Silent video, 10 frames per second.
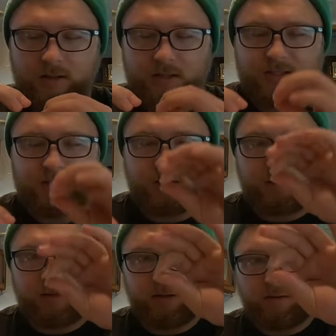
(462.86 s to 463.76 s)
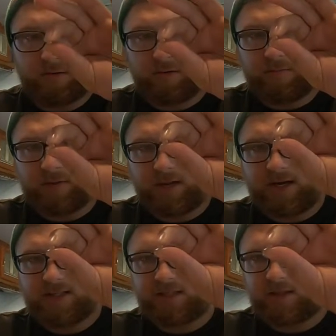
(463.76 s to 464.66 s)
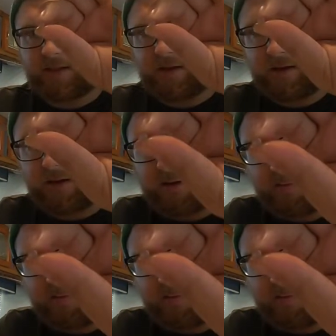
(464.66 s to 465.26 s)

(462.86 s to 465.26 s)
this little plastic thing,